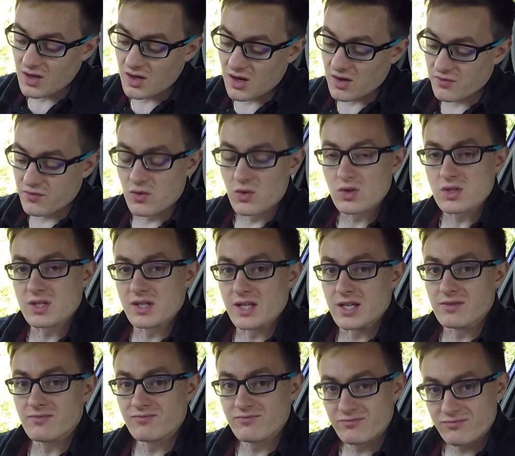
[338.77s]

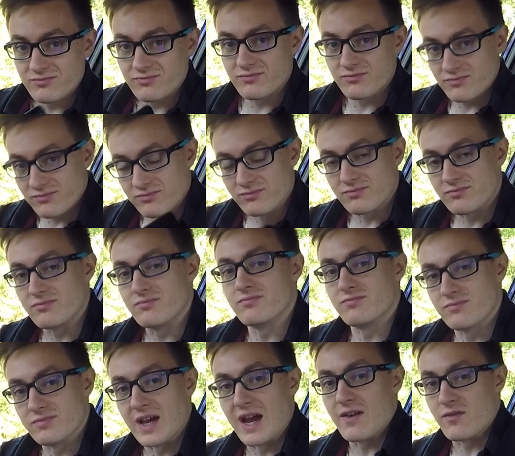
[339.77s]
unfortunately,
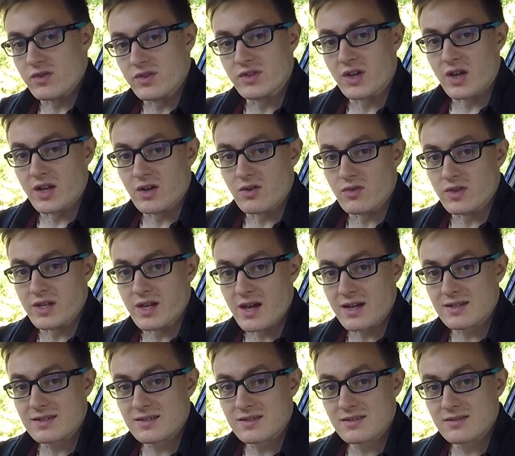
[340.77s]
they haven't done it on the
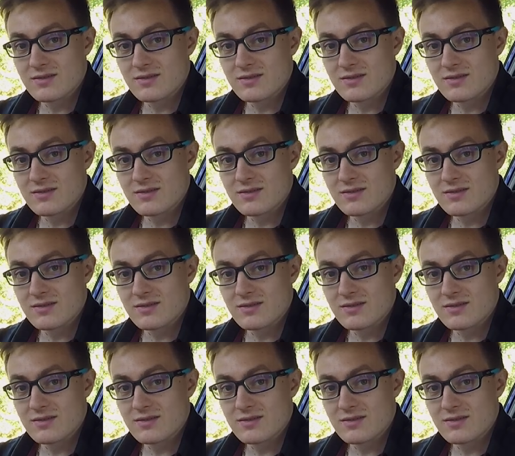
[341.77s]
X.